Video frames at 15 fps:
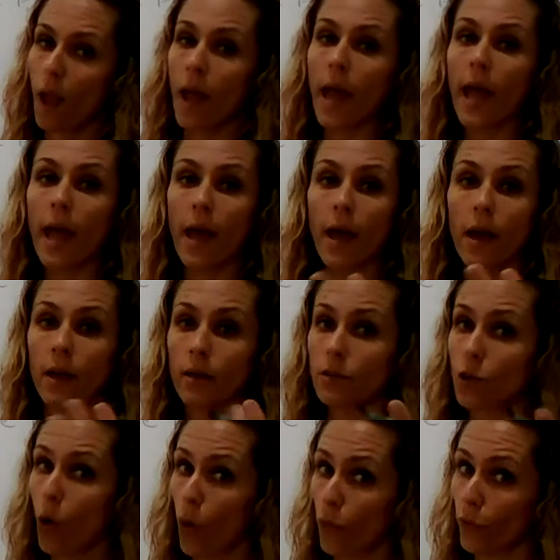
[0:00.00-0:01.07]
And
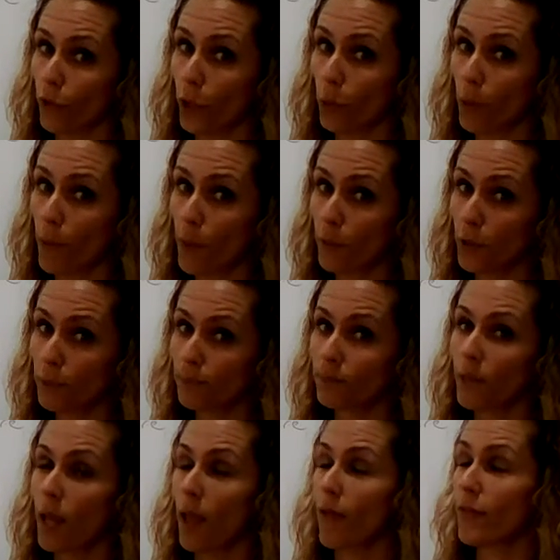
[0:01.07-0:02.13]
hopefully you remember
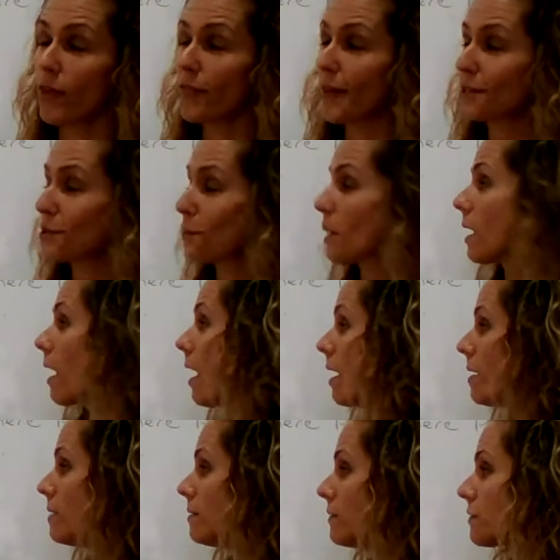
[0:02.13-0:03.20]
that that's
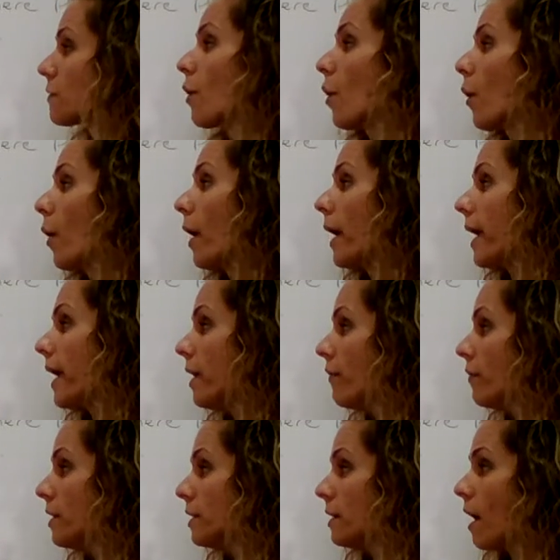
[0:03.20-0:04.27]
because if
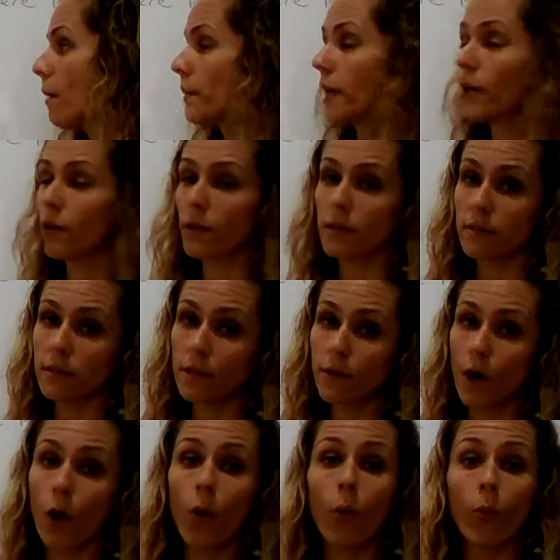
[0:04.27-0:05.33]
the denominator is
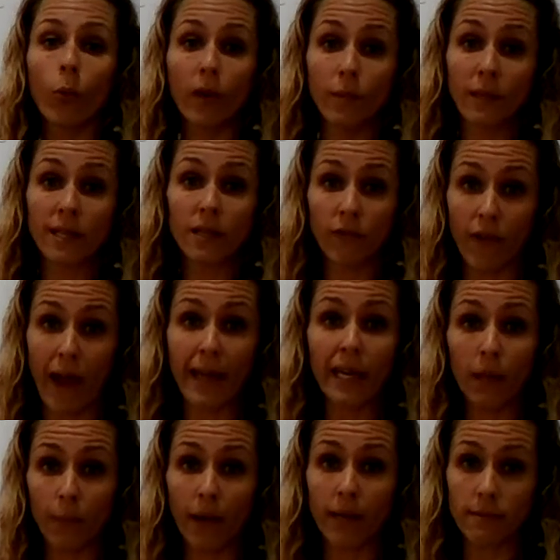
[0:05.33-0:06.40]
0, we'd be
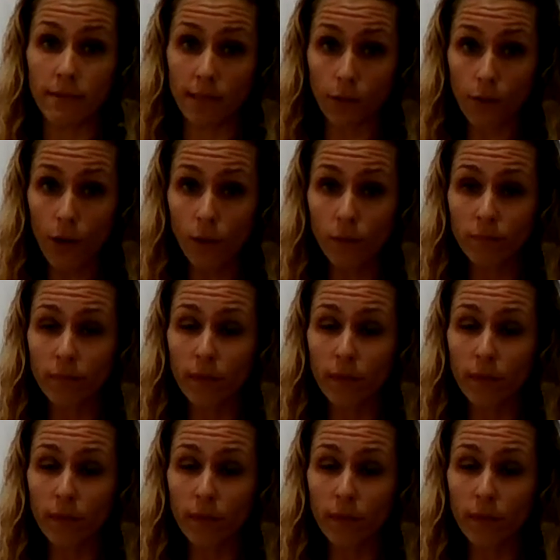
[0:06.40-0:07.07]
dividing by 0,